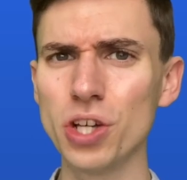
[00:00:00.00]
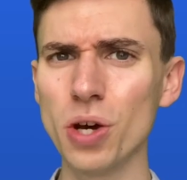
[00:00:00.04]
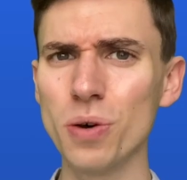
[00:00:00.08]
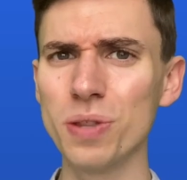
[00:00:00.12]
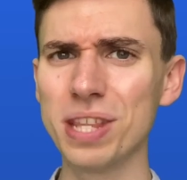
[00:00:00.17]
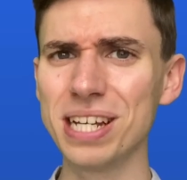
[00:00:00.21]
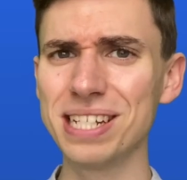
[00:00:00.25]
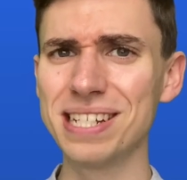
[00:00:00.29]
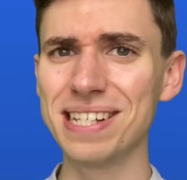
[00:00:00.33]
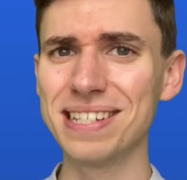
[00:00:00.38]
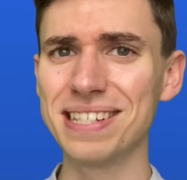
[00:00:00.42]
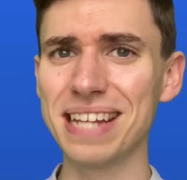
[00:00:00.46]
this
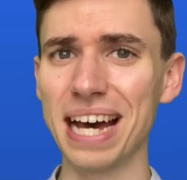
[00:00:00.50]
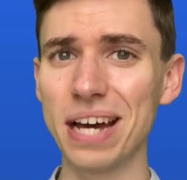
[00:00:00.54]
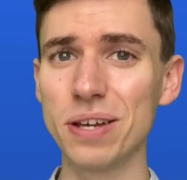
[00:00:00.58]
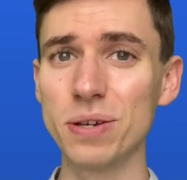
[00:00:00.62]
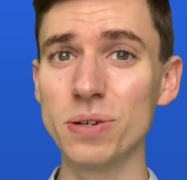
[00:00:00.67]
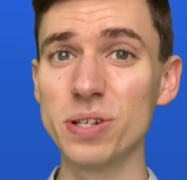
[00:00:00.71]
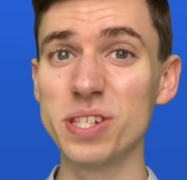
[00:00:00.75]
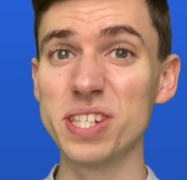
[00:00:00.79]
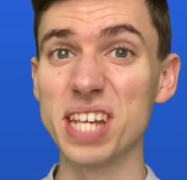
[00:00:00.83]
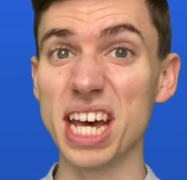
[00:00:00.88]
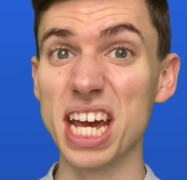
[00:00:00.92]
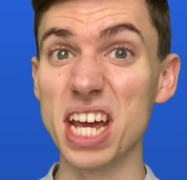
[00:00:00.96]
is how you
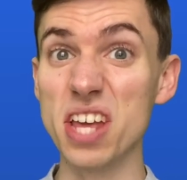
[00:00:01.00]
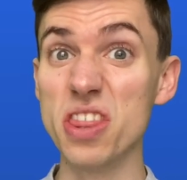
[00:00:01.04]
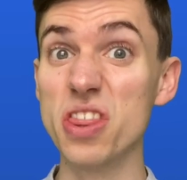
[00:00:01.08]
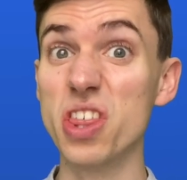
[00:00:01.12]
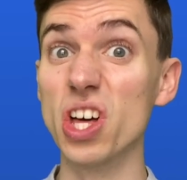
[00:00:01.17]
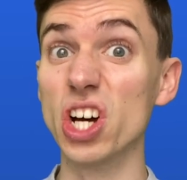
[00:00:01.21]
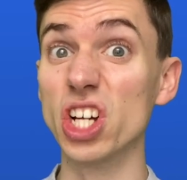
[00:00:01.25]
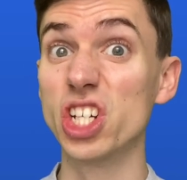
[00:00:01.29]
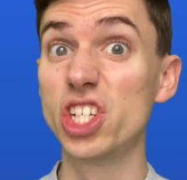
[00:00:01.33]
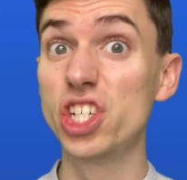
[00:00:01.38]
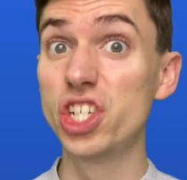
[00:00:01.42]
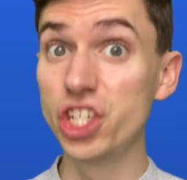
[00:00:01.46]
say the
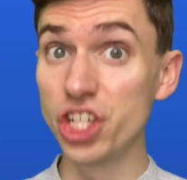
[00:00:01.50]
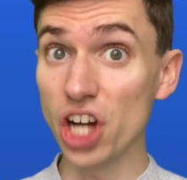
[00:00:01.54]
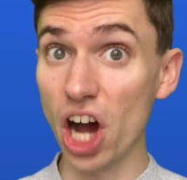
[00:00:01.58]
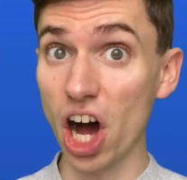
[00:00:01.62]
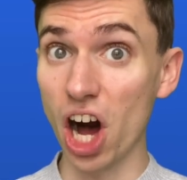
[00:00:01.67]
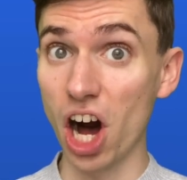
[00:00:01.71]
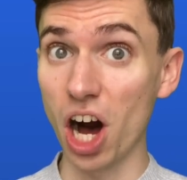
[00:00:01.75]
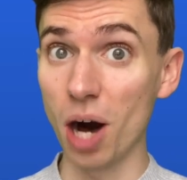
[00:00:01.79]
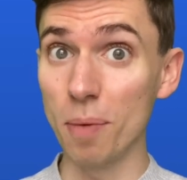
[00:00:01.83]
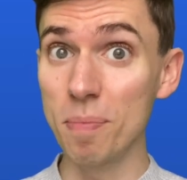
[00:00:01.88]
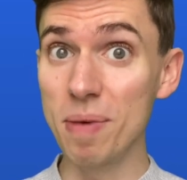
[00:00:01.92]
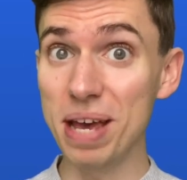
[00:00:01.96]

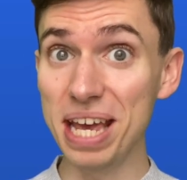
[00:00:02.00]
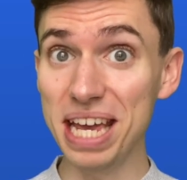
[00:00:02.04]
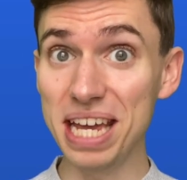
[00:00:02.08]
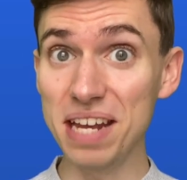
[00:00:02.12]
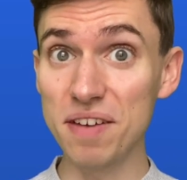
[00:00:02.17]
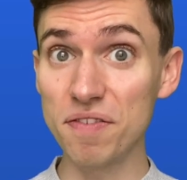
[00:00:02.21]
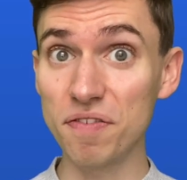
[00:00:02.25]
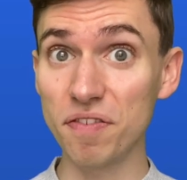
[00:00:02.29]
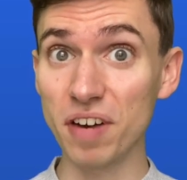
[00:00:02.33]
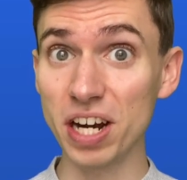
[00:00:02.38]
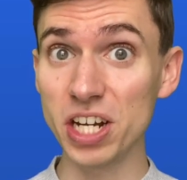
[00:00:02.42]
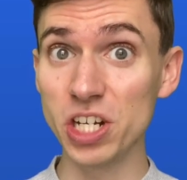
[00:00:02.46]
charm in
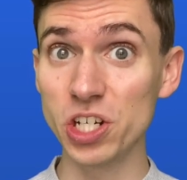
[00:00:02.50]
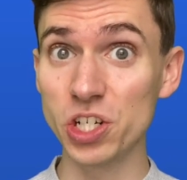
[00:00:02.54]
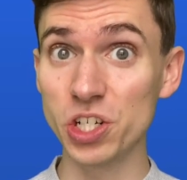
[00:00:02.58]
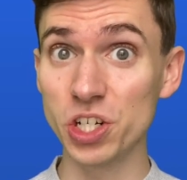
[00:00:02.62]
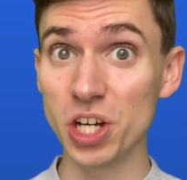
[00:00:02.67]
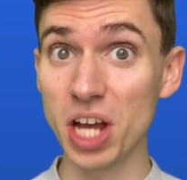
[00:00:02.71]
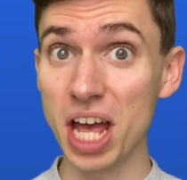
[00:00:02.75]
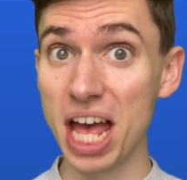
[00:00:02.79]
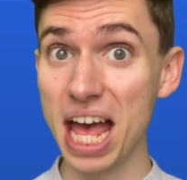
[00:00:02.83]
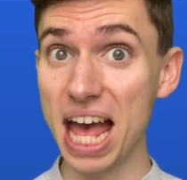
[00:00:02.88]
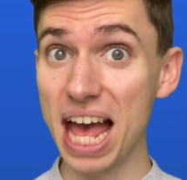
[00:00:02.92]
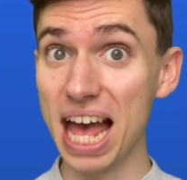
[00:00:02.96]
French.
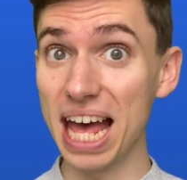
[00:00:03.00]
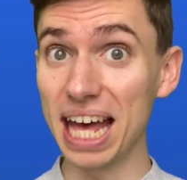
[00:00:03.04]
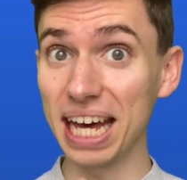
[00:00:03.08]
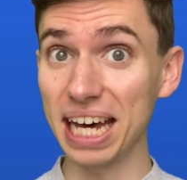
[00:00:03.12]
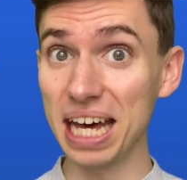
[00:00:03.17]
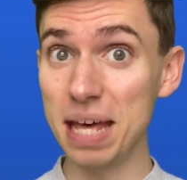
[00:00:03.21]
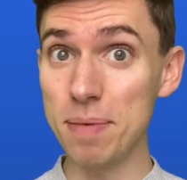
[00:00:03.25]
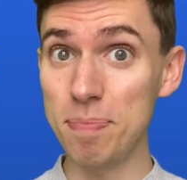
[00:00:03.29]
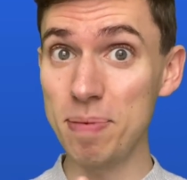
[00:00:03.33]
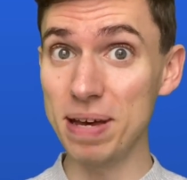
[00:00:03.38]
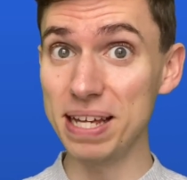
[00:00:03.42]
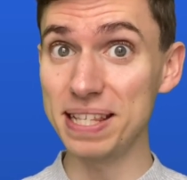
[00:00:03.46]

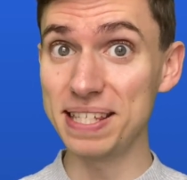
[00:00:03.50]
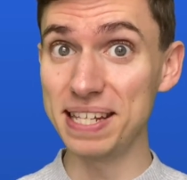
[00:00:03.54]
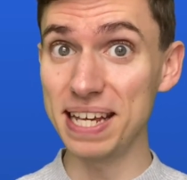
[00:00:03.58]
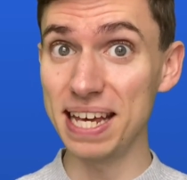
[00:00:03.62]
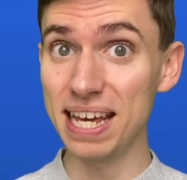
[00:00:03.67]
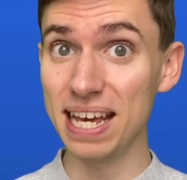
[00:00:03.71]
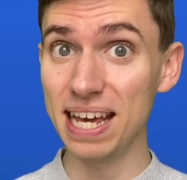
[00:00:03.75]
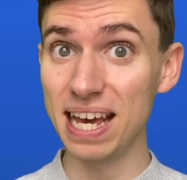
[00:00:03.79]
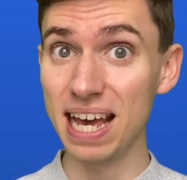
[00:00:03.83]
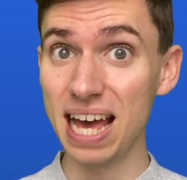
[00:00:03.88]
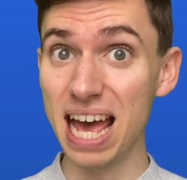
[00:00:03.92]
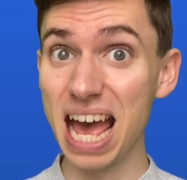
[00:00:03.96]
Répétez.
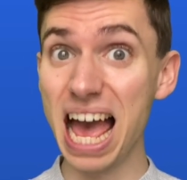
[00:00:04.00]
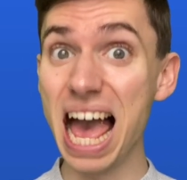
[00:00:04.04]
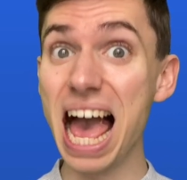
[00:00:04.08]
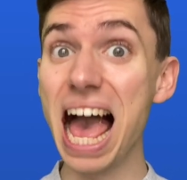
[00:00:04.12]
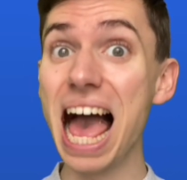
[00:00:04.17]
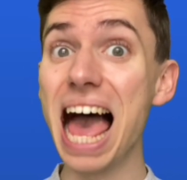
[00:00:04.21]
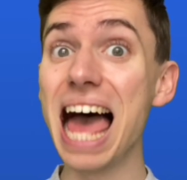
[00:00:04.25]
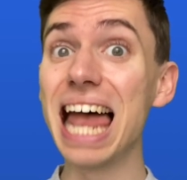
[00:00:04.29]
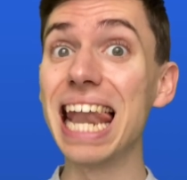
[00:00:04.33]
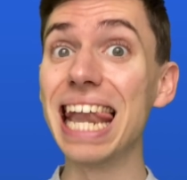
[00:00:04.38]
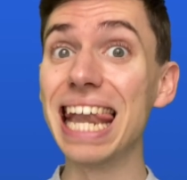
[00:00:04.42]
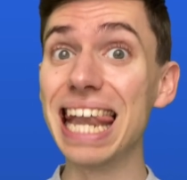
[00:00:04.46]

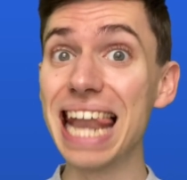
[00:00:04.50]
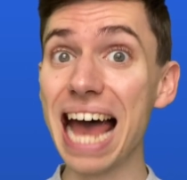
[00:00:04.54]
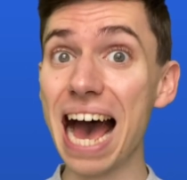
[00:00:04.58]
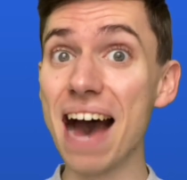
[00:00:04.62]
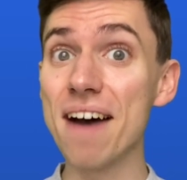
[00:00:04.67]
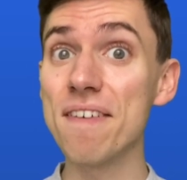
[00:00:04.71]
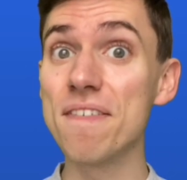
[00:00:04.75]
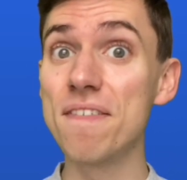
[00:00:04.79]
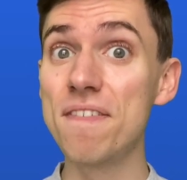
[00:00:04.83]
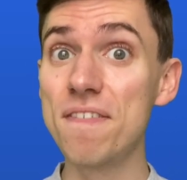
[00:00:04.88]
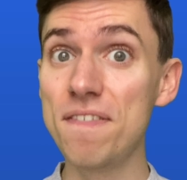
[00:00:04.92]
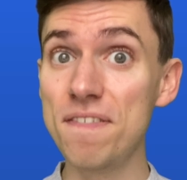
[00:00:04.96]
La
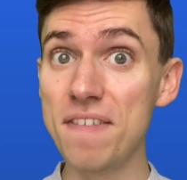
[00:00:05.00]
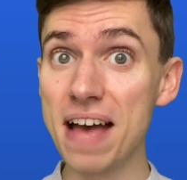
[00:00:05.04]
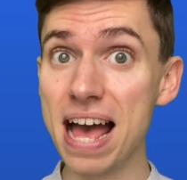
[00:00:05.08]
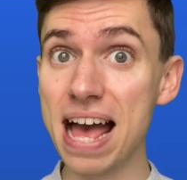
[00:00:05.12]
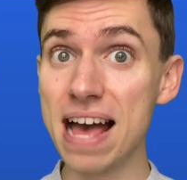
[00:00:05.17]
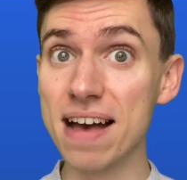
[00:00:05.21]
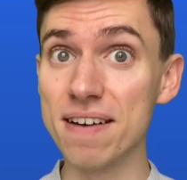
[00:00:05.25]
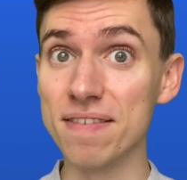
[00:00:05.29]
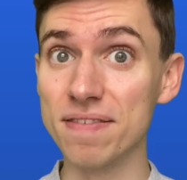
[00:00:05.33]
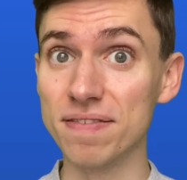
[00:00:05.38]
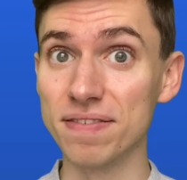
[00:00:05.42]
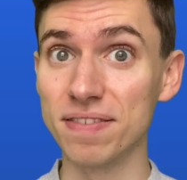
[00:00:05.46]

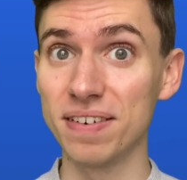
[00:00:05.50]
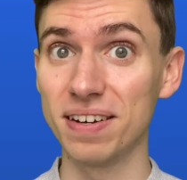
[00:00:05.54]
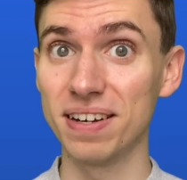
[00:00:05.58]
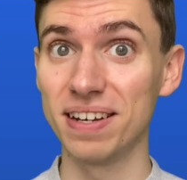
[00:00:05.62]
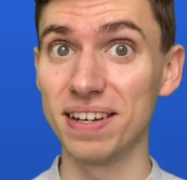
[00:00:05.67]
fève.